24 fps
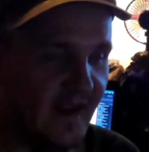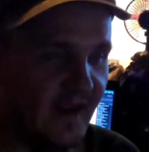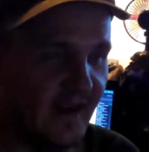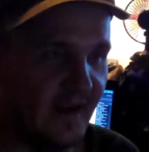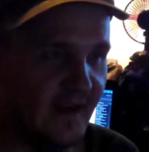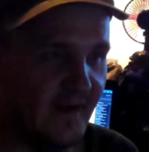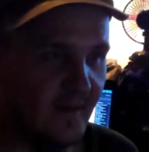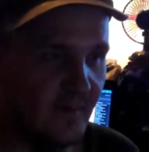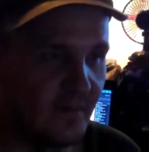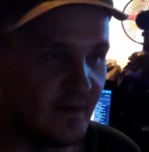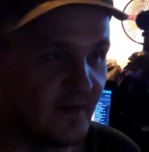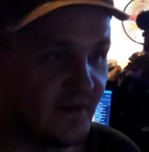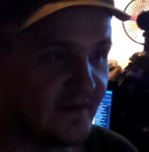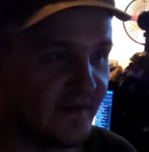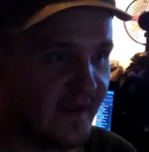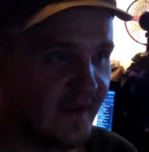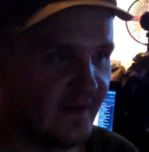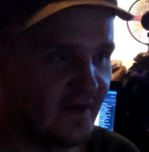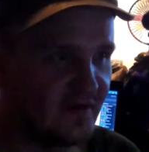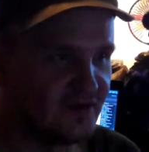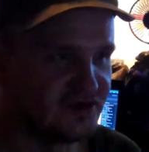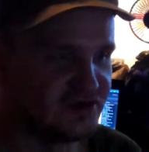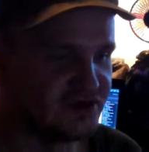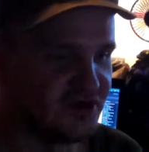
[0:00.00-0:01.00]
a really
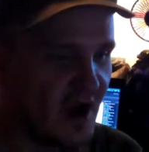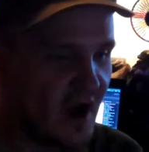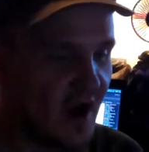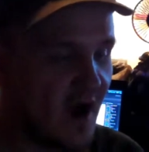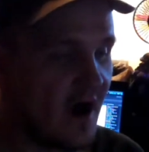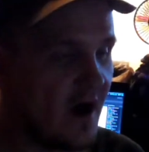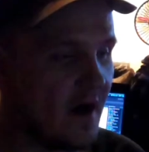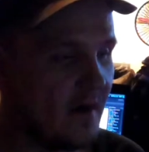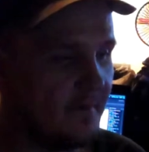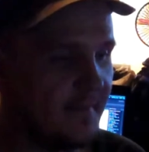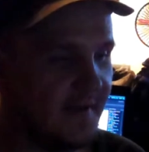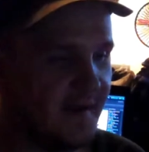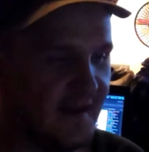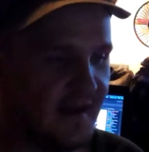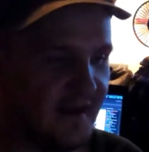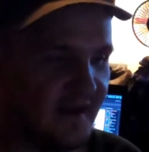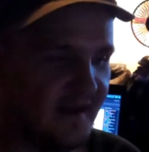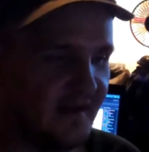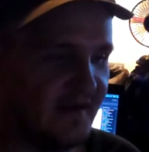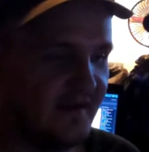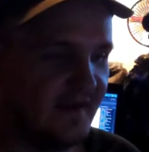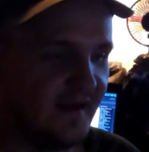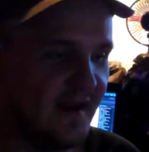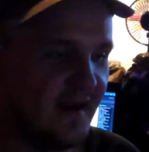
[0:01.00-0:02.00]
good job
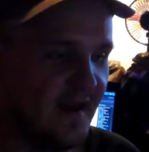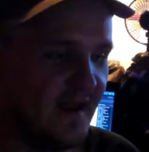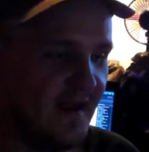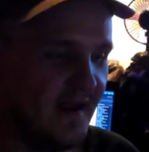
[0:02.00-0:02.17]
in